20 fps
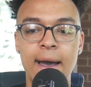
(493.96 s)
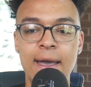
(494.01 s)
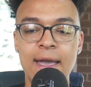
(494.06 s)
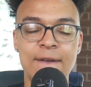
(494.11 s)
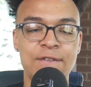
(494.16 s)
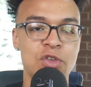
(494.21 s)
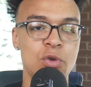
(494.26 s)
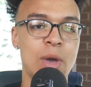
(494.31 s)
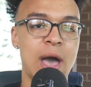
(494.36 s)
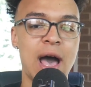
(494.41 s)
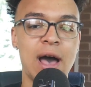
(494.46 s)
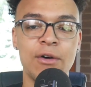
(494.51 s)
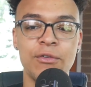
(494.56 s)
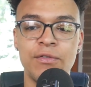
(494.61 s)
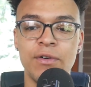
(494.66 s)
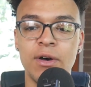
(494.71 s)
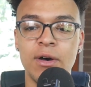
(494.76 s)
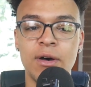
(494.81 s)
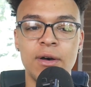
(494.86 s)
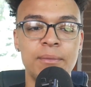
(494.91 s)
If you
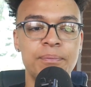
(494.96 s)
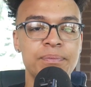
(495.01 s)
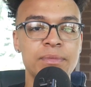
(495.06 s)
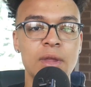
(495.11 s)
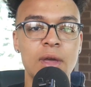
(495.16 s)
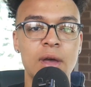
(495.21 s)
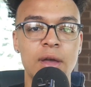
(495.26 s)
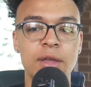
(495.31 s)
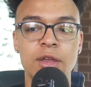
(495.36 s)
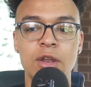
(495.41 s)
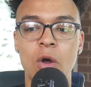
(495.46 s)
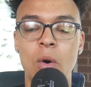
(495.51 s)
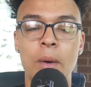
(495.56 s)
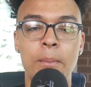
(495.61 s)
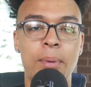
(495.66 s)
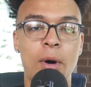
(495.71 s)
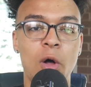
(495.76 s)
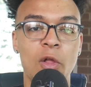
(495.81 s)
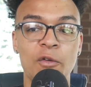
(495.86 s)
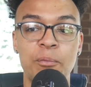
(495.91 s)
have a
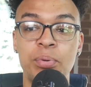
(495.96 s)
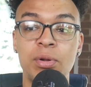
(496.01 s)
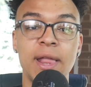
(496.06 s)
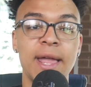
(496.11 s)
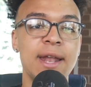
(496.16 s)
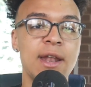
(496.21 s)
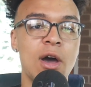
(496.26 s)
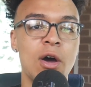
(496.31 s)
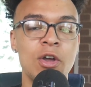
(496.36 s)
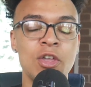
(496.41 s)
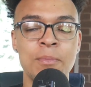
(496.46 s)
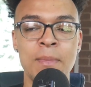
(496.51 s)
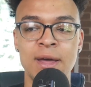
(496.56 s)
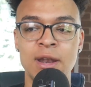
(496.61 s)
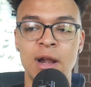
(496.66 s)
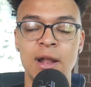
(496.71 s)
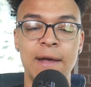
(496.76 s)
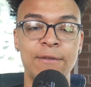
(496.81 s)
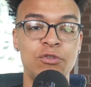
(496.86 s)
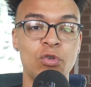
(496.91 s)
ball of Play-Doh, you might
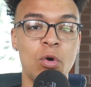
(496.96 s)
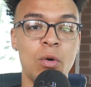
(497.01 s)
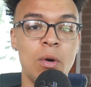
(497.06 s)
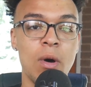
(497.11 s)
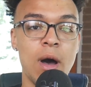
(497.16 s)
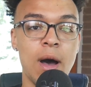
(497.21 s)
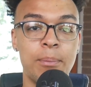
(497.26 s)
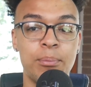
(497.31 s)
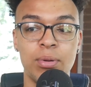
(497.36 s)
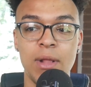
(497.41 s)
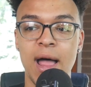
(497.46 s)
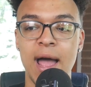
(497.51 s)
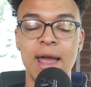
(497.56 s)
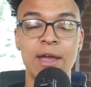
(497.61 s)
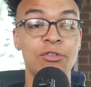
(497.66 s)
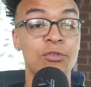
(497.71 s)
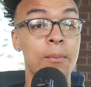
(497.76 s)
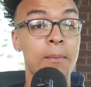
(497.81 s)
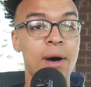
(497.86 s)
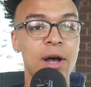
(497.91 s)
not have to apply
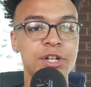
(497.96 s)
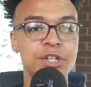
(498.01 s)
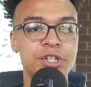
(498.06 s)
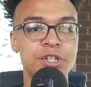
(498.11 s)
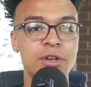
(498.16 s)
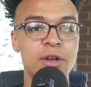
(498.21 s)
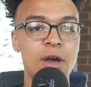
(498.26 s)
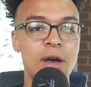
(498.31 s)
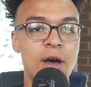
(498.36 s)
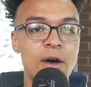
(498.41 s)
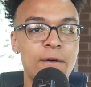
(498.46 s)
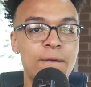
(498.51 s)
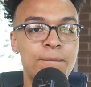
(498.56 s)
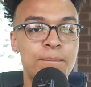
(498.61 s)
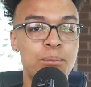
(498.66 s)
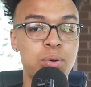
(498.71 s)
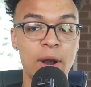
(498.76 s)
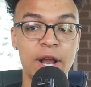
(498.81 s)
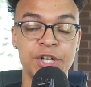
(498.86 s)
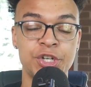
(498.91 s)
as much
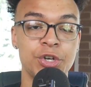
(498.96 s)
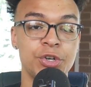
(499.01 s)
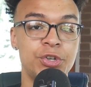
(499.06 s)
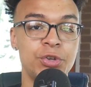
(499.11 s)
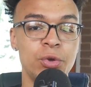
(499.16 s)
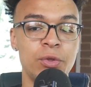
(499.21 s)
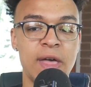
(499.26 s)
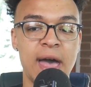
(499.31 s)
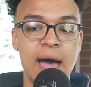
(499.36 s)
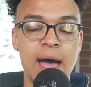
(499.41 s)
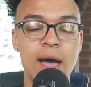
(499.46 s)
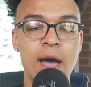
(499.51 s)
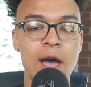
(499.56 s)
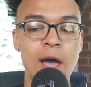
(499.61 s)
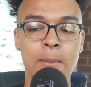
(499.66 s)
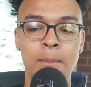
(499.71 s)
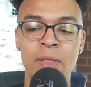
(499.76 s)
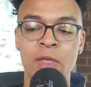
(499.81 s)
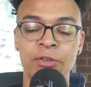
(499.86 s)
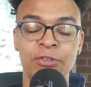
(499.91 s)
pressure to that,
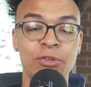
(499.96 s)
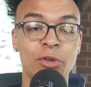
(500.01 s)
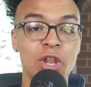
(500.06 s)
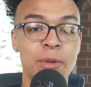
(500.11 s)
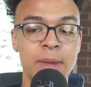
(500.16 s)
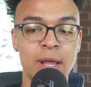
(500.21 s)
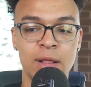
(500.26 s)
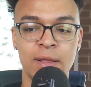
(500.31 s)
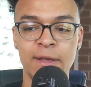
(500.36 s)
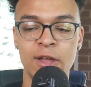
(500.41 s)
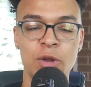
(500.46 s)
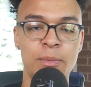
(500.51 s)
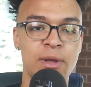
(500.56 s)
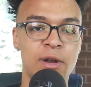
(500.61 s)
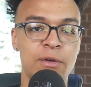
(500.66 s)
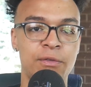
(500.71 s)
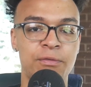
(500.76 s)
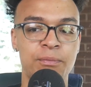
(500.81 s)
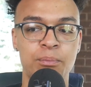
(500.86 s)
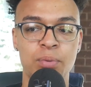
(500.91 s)
but there's still going to be a little bit
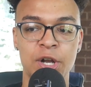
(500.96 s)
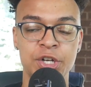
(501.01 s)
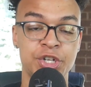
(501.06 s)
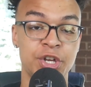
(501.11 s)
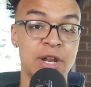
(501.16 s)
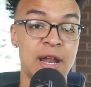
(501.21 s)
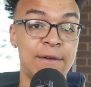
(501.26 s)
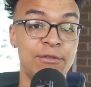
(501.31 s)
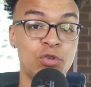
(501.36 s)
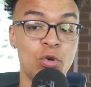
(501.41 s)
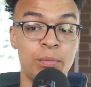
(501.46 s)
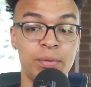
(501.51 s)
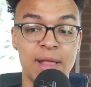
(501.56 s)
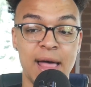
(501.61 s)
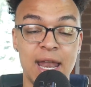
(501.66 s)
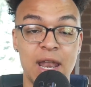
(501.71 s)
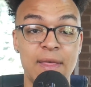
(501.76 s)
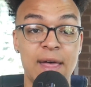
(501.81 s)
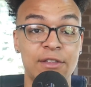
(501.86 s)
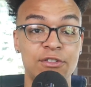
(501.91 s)
of pressure you're going to have to
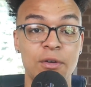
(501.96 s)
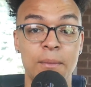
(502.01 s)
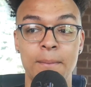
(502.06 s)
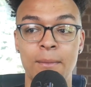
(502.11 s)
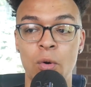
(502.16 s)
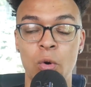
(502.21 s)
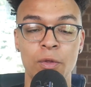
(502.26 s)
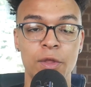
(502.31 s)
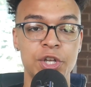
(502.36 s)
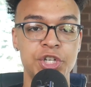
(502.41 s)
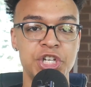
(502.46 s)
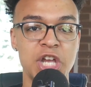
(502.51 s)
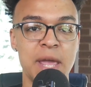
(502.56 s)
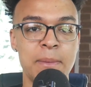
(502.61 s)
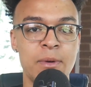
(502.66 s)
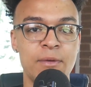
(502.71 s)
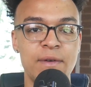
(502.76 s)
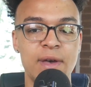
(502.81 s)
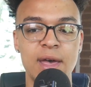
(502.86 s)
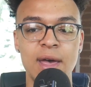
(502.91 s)
apply to that to mold the
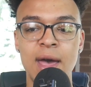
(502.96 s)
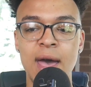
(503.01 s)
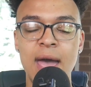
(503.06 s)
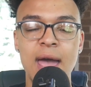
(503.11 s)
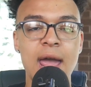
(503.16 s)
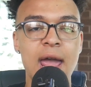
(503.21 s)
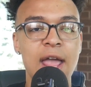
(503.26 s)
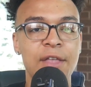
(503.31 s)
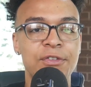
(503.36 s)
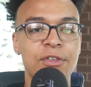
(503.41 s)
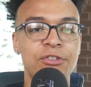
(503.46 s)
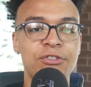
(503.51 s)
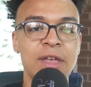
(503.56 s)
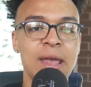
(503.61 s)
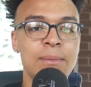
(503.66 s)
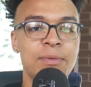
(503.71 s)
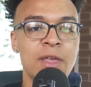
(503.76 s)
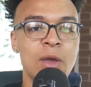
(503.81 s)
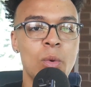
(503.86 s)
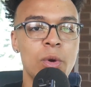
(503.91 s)
shape of it. It's the
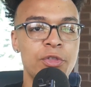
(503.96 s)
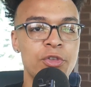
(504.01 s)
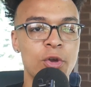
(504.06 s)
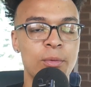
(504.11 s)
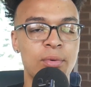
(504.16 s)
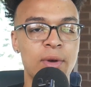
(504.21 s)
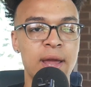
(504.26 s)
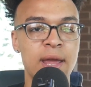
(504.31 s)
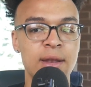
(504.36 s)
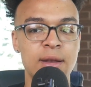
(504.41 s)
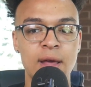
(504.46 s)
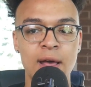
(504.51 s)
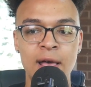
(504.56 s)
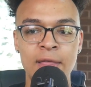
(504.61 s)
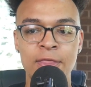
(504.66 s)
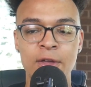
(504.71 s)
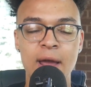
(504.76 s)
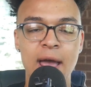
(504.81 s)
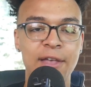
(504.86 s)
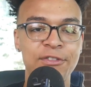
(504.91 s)
same thing with your brain.
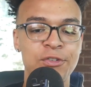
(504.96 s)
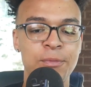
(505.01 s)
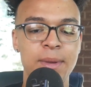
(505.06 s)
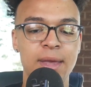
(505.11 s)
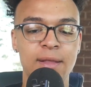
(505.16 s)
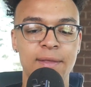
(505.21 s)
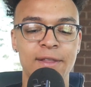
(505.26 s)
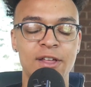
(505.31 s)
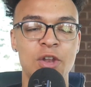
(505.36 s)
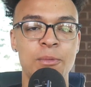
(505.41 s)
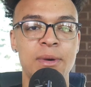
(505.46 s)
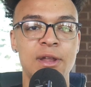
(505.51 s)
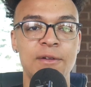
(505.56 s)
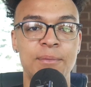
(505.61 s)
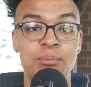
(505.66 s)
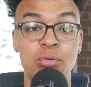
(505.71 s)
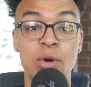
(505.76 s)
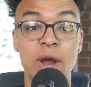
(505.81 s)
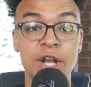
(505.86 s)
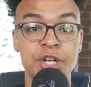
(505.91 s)
There has to be a little bit
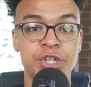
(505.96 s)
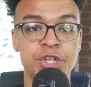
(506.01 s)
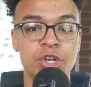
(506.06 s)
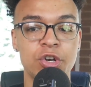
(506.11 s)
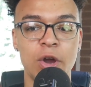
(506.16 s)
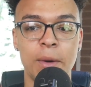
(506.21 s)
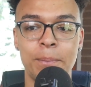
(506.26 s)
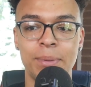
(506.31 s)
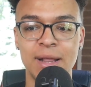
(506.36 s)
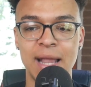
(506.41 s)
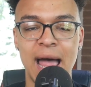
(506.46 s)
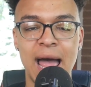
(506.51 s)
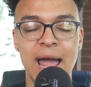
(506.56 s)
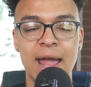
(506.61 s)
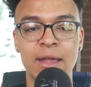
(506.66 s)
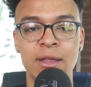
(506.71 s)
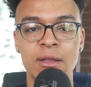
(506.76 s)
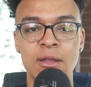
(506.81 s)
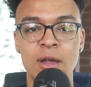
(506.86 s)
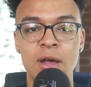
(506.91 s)
of pressure
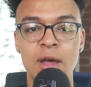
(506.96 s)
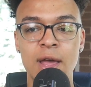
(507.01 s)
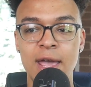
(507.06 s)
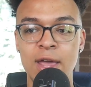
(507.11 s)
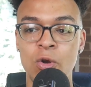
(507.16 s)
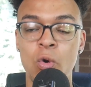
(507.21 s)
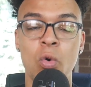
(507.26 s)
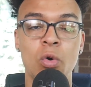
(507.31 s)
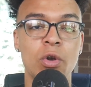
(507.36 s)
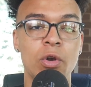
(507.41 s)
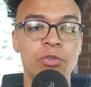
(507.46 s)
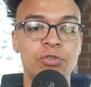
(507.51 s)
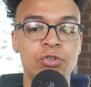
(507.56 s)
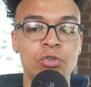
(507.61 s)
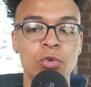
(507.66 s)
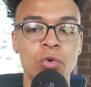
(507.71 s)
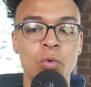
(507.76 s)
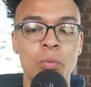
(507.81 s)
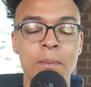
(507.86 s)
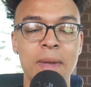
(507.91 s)
applied in order
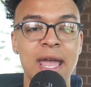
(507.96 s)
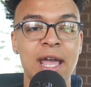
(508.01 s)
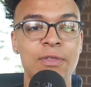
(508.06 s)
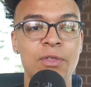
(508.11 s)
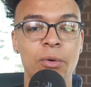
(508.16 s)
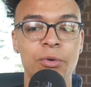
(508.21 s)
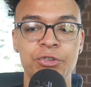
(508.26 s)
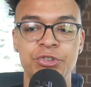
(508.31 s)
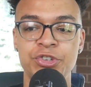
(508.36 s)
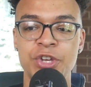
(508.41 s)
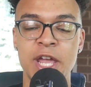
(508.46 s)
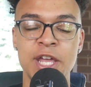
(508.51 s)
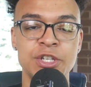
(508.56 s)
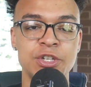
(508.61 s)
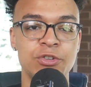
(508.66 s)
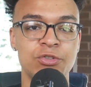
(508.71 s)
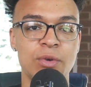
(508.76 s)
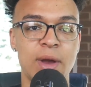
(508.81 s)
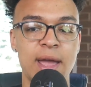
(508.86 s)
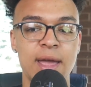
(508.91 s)
to make those
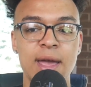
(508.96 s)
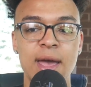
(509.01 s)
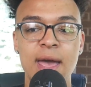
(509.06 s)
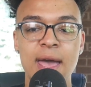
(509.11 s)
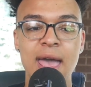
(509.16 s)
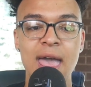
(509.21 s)
changes, right?